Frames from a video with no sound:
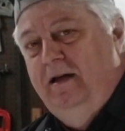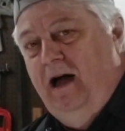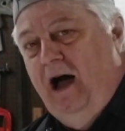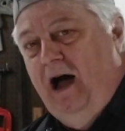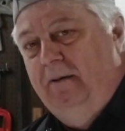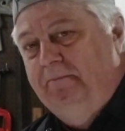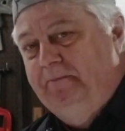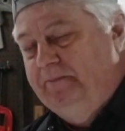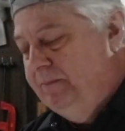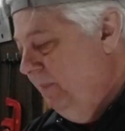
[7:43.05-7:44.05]
Um,
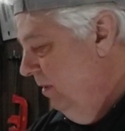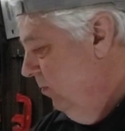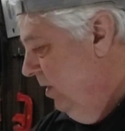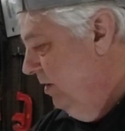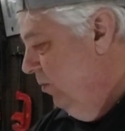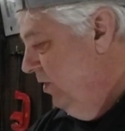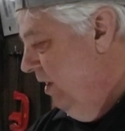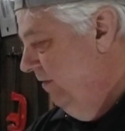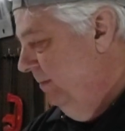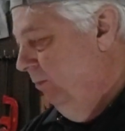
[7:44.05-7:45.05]
when you, when
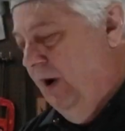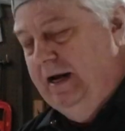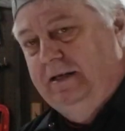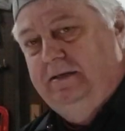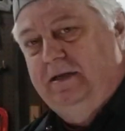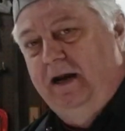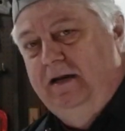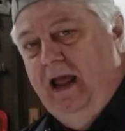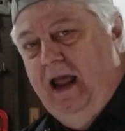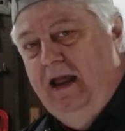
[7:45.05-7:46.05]
you have a bright sunny
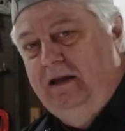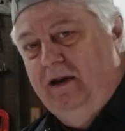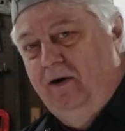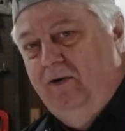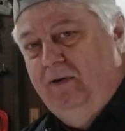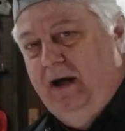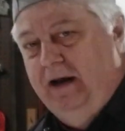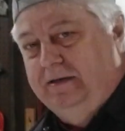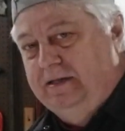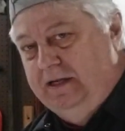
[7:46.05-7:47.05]
day, you know,
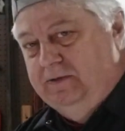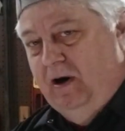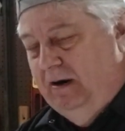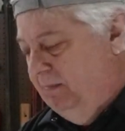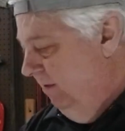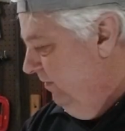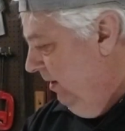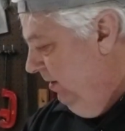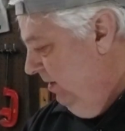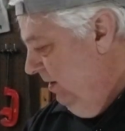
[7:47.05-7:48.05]
and sun's right above
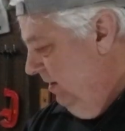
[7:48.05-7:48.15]
you,